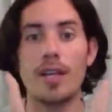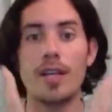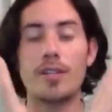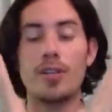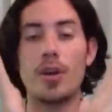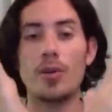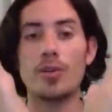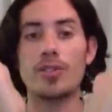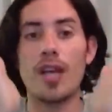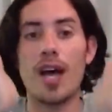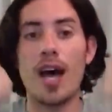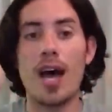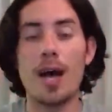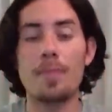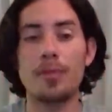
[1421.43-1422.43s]
it goes
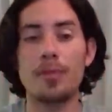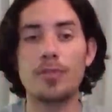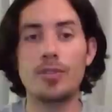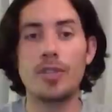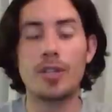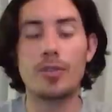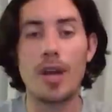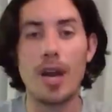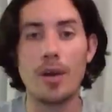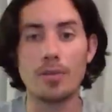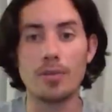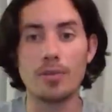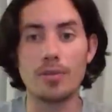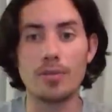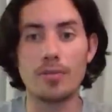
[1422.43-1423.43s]
up to the
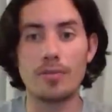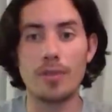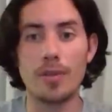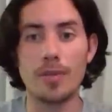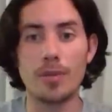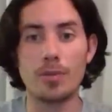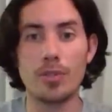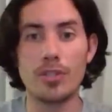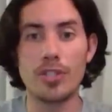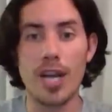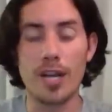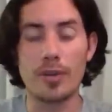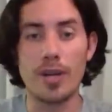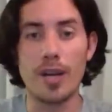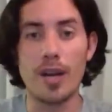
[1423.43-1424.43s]
crown from the root
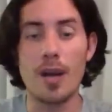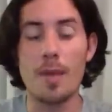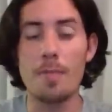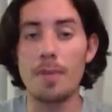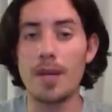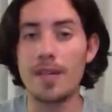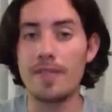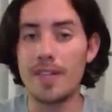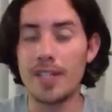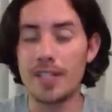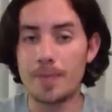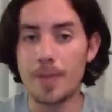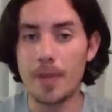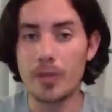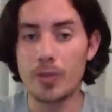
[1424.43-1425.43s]
chakra. But if the
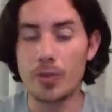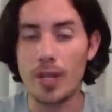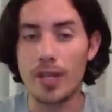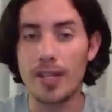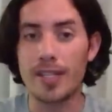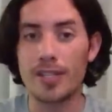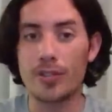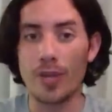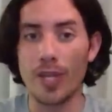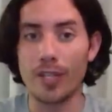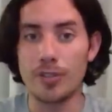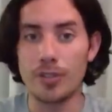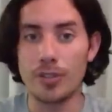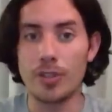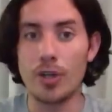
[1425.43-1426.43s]
spiritual is
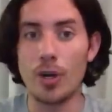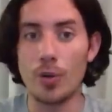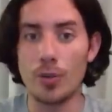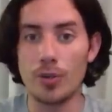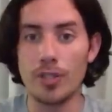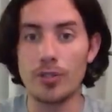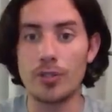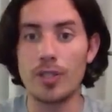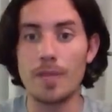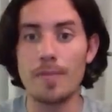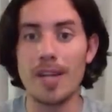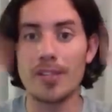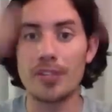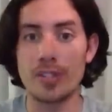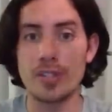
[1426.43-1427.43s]
trying to go into the
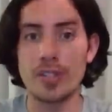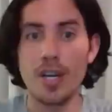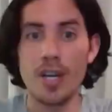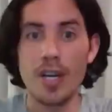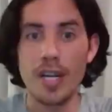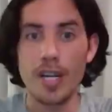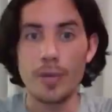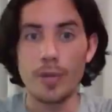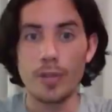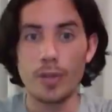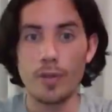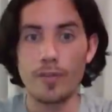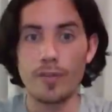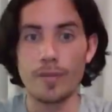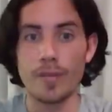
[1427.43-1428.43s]
matter, it will
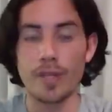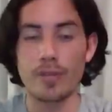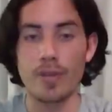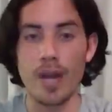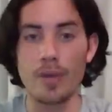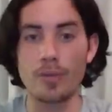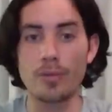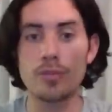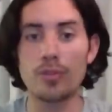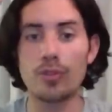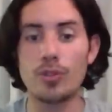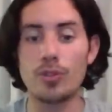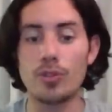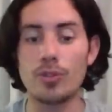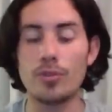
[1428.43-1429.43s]
go from the crown
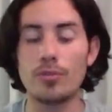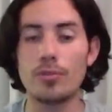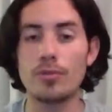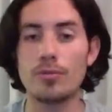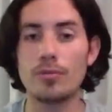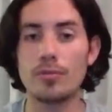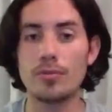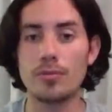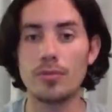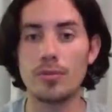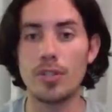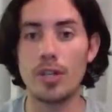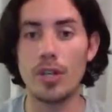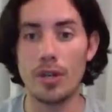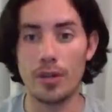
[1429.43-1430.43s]
to
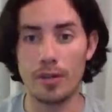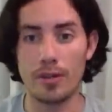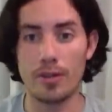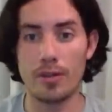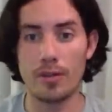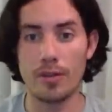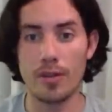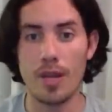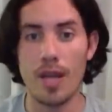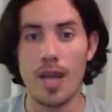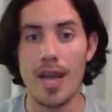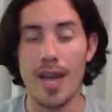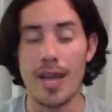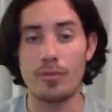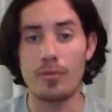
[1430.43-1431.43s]
the earth.
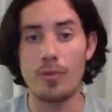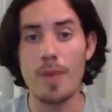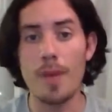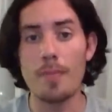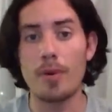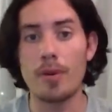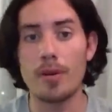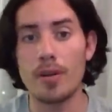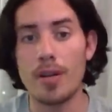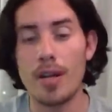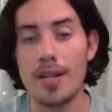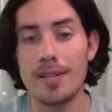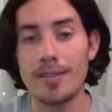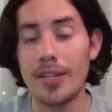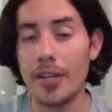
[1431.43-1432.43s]
And remember,
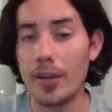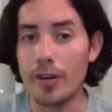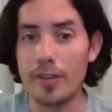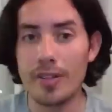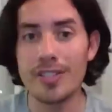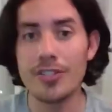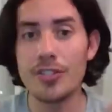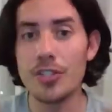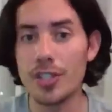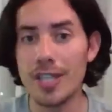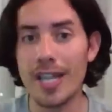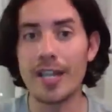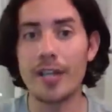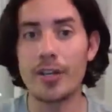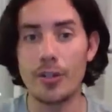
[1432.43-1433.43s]
the earth is not
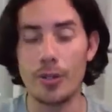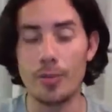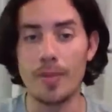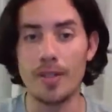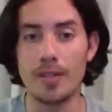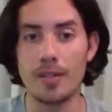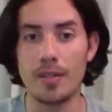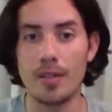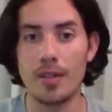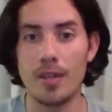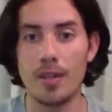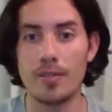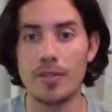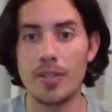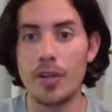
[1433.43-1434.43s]
like a human.
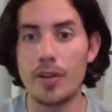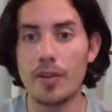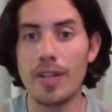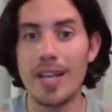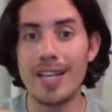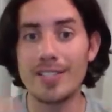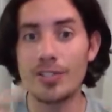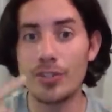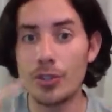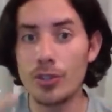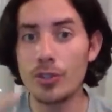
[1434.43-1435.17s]
The earth has